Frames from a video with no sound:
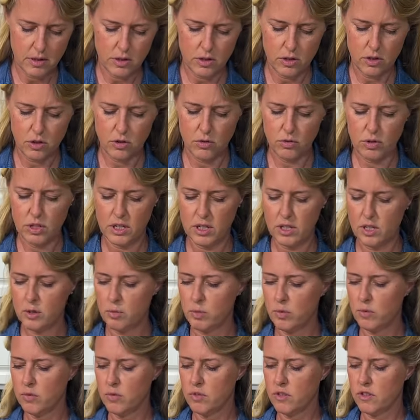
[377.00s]
2
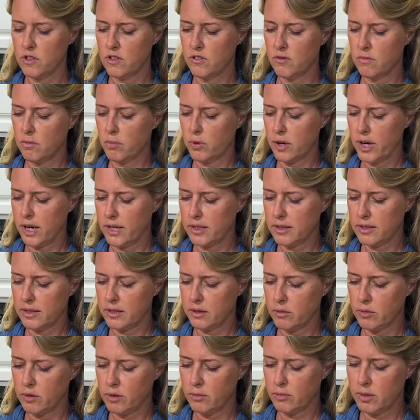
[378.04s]
teaspoons of Bragg's
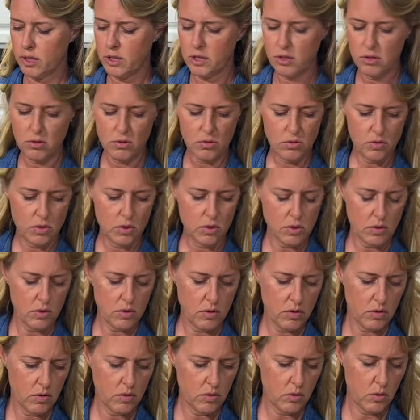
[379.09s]
liquid aminos,
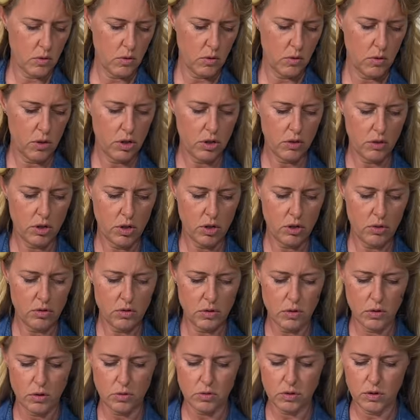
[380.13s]
or you could use a
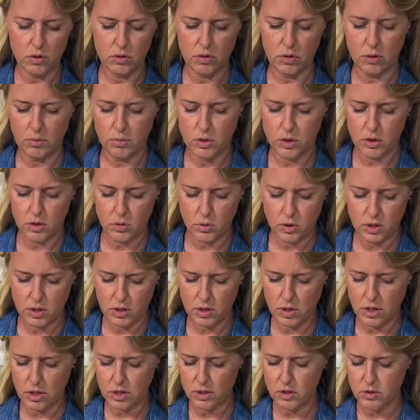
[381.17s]
low sodium soy
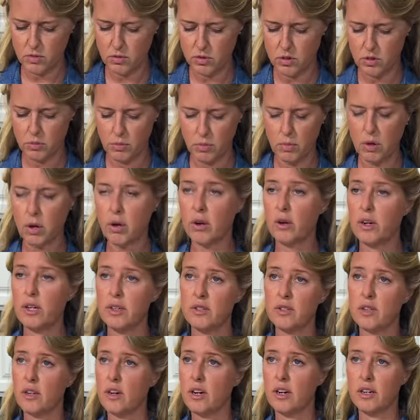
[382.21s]
sauce or tamari
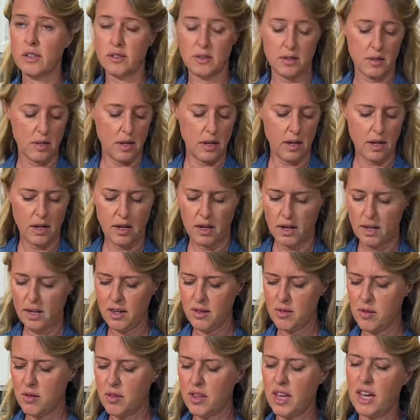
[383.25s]
sauce,
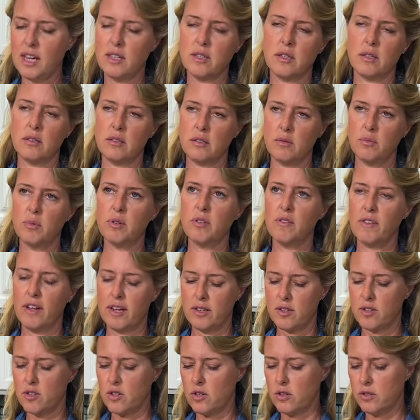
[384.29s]
anything that has a little bit of that
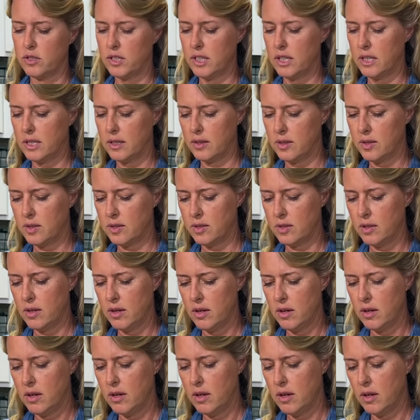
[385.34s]
saltiness.
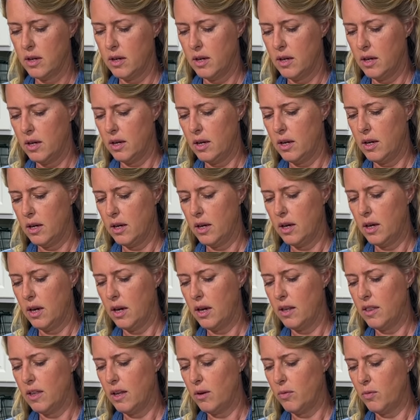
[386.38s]

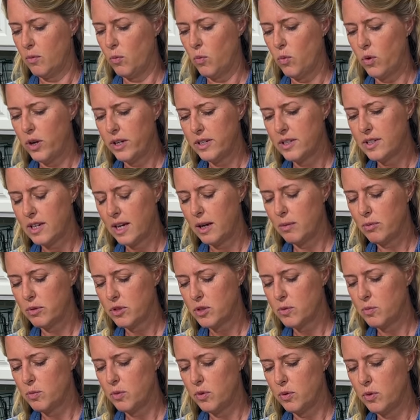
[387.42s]
And then 1
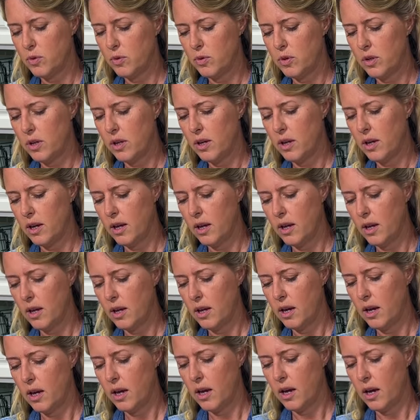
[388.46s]
tablespoon
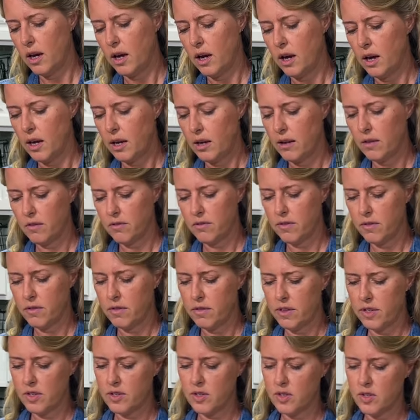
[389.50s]
of,
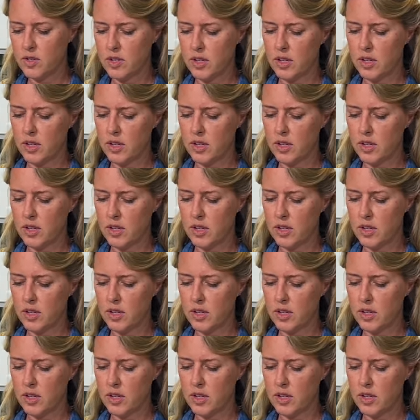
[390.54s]
this is